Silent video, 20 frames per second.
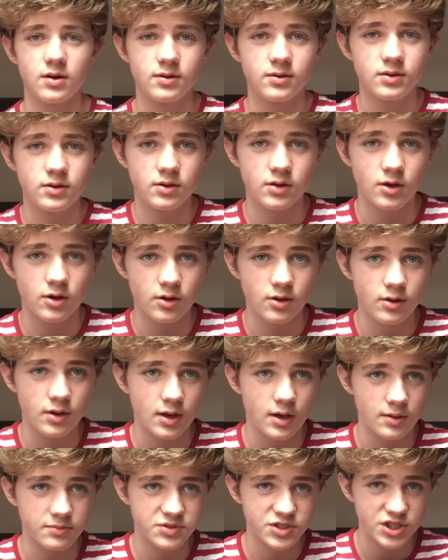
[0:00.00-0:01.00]
you
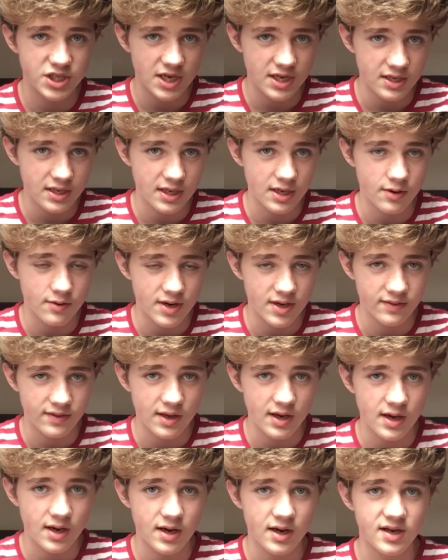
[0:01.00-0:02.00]
know, shading around the
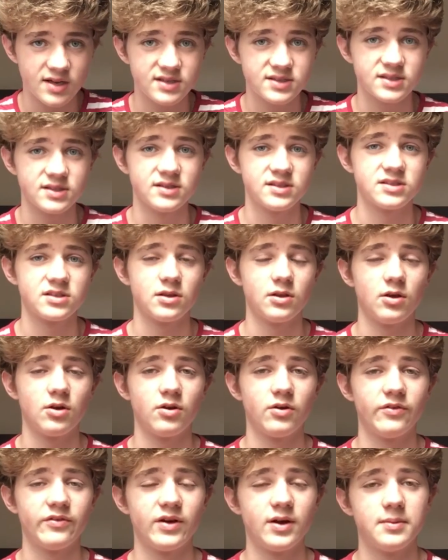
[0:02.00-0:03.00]
eyes, and there's a lot
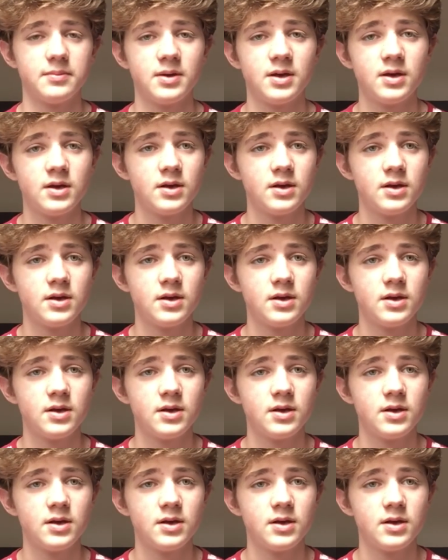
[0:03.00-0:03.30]
of,